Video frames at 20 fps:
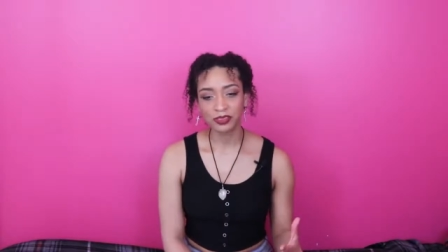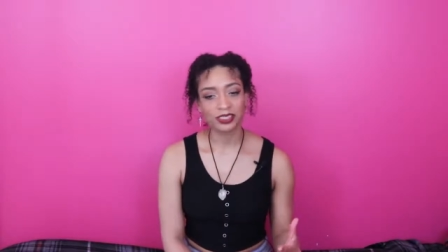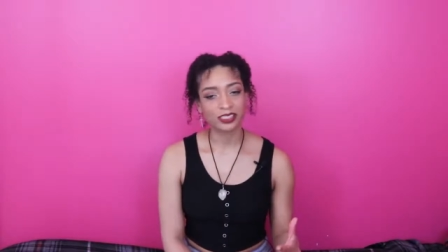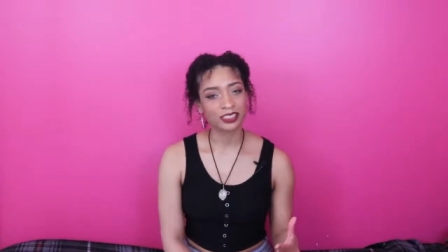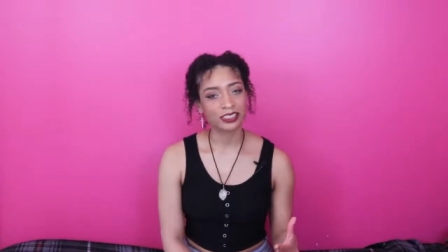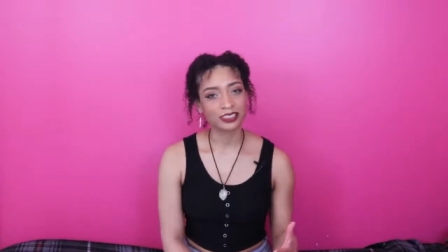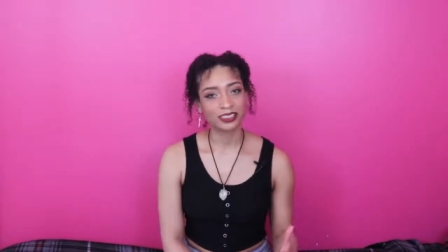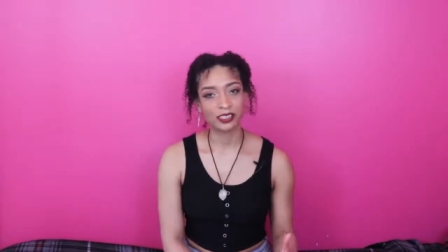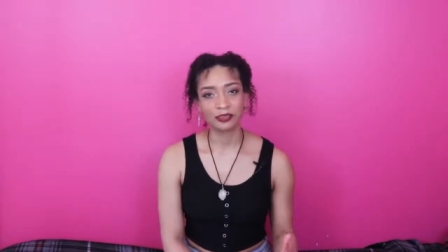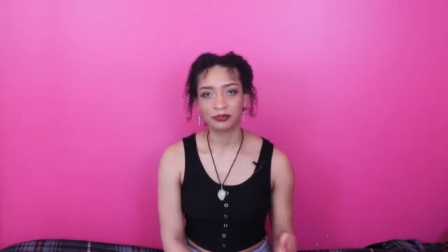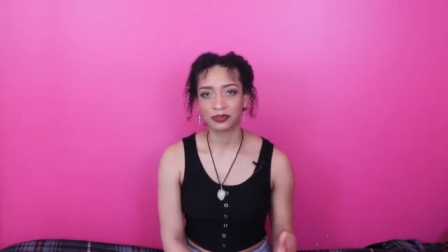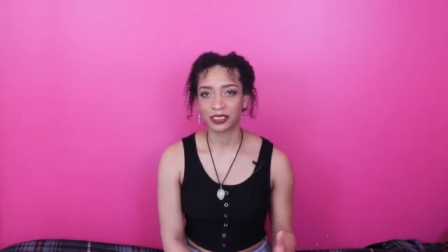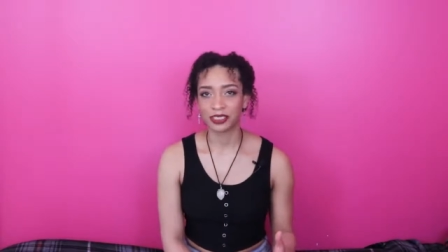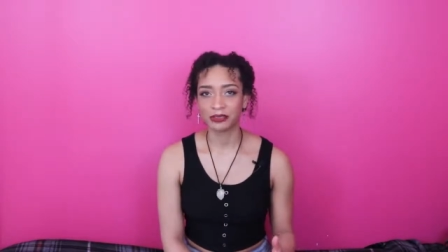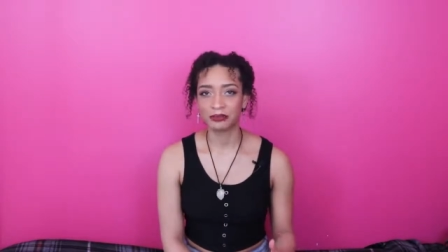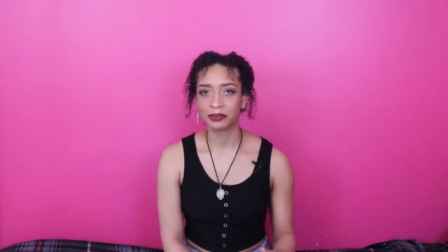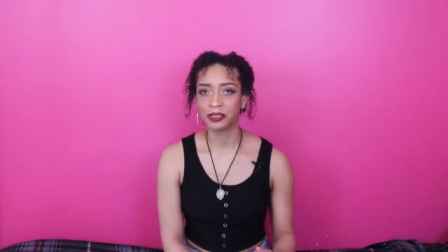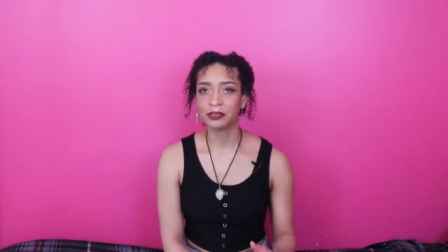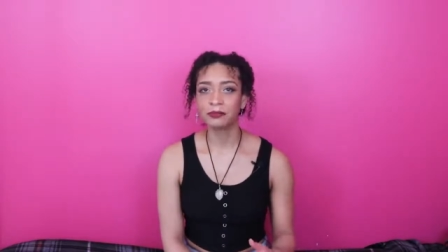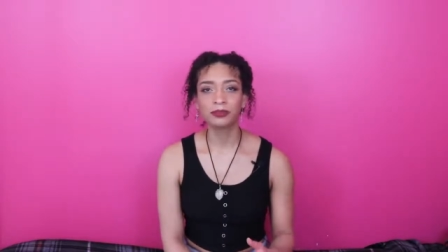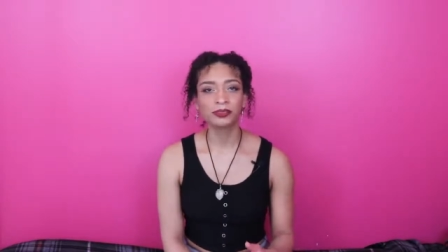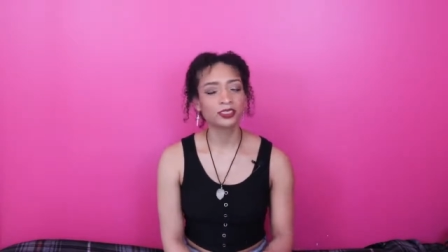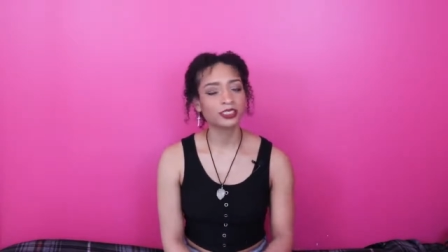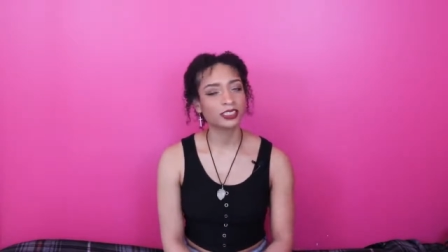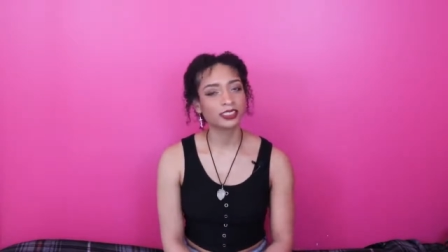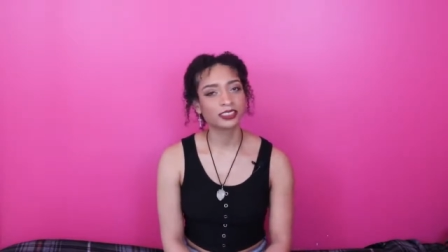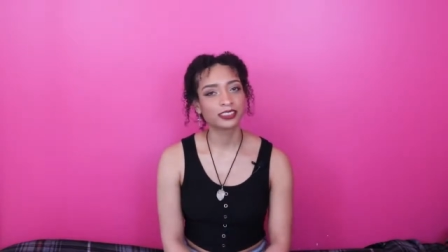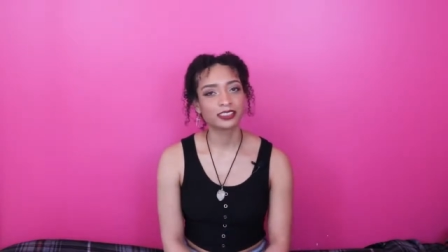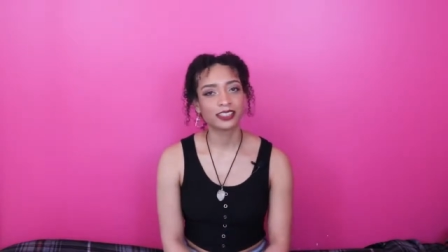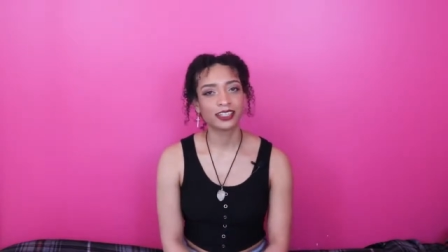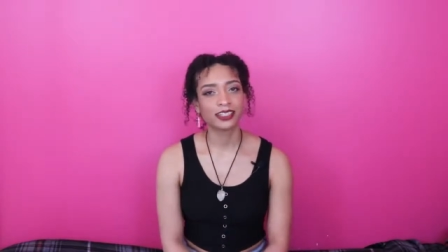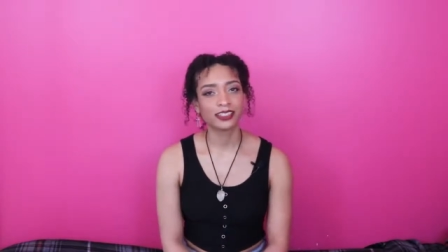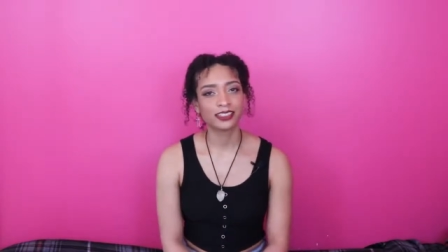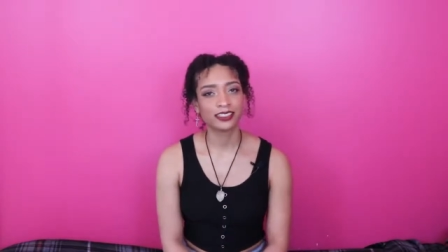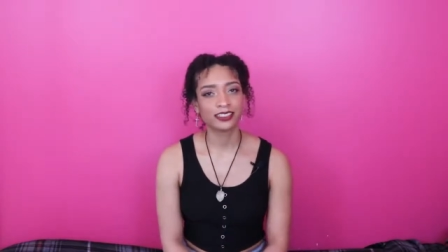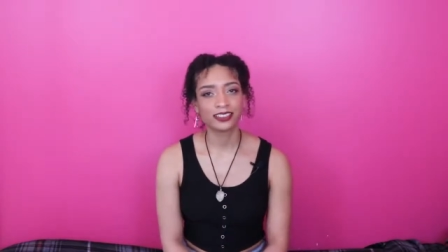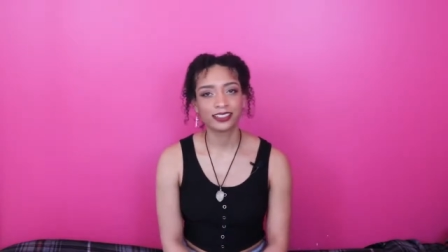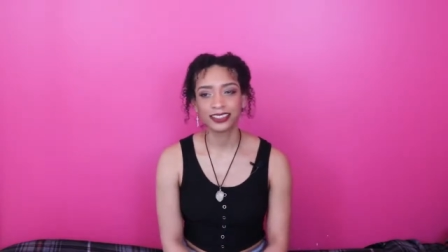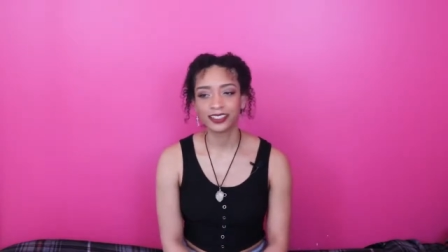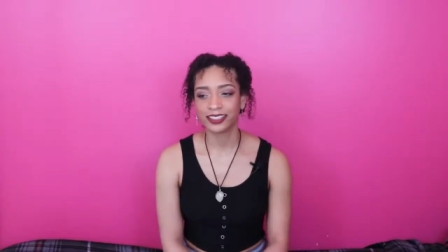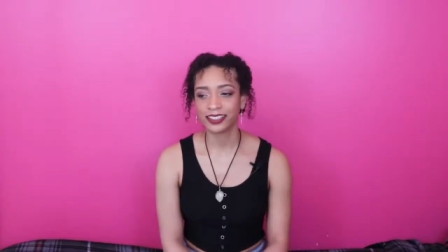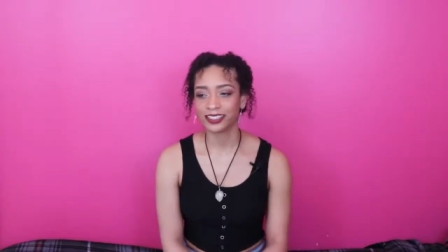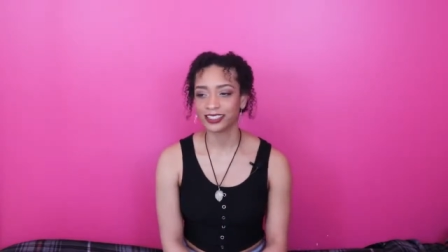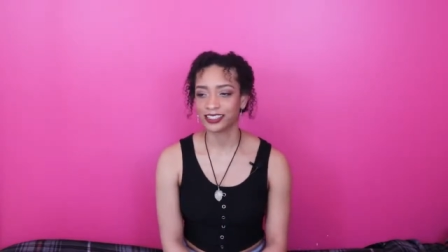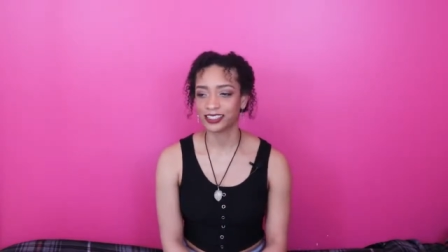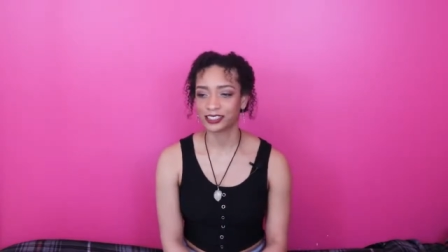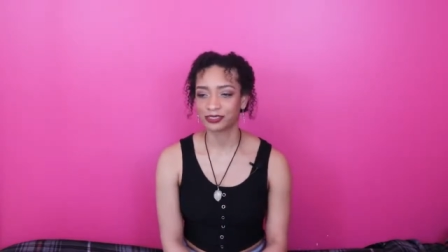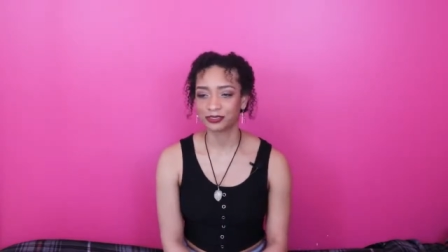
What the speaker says: something. People just said things